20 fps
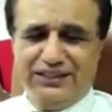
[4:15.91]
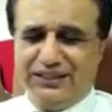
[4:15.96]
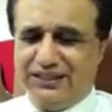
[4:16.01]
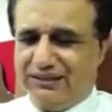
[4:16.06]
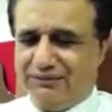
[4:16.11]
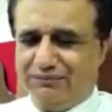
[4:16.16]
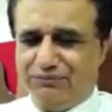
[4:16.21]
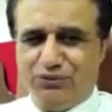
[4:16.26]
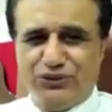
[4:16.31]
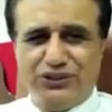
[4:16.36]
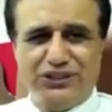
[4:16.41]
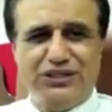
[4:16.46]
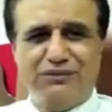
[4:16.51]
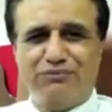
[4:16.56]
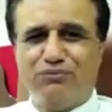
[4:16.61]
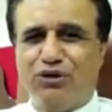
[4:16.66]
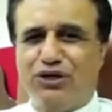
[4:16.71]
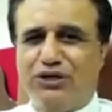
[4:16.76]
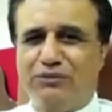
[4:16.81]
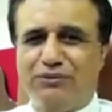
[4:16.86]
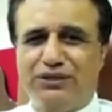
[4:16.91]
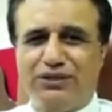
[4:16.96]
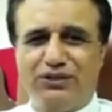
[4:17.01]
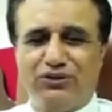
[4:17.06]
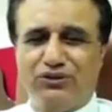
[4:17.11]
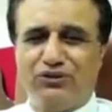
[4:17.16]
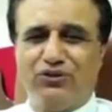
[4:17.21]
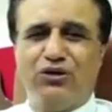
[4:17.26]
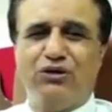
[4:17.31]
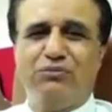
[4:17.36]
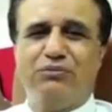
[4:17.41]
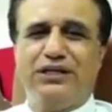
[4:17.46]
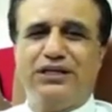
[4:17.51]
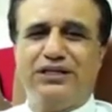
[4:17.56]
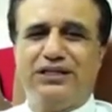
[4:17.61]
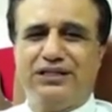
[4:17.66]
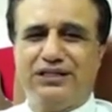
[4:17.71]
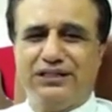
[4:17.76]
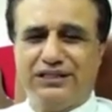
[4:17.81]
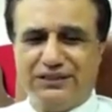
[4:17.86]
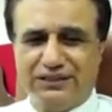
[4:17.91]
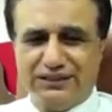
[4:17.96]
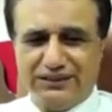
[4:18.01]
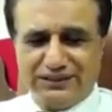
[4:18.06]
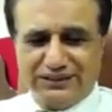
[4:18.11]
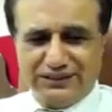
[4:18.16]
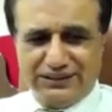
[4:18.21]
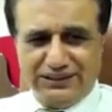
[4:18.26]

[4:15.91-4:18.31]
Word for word: uh, booking appointment, or call my cl- uh,